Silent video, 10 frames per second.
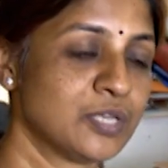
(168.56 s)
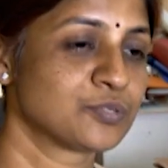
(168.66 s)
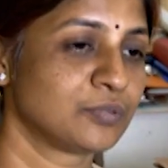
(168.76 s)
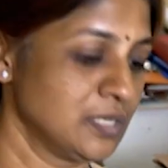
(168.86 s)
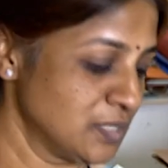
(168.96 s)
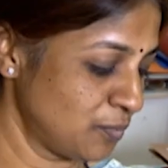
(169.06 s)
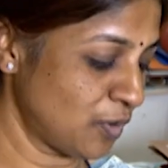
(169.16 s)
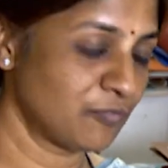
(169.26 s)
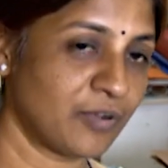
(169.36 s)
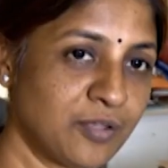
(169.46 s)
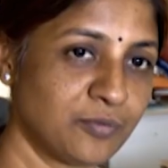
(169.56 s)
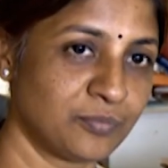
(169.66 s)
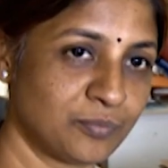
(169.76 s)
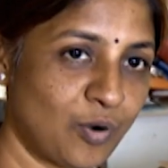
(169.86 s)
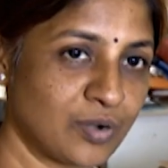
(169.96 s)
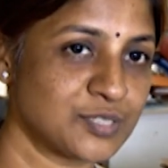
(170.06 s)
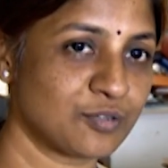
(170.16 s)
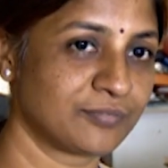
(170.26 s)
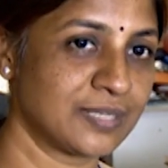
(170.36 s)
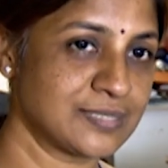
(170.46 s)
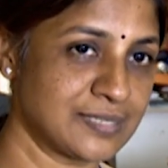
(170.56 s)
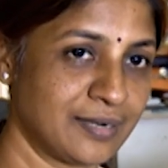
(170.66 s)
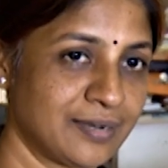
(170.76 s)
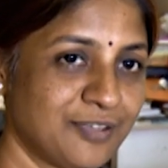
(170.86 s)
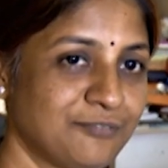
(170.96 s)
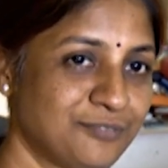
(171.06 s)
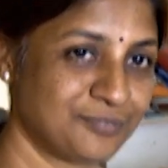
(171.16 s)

Sunilji brought 5 bottles of this and gave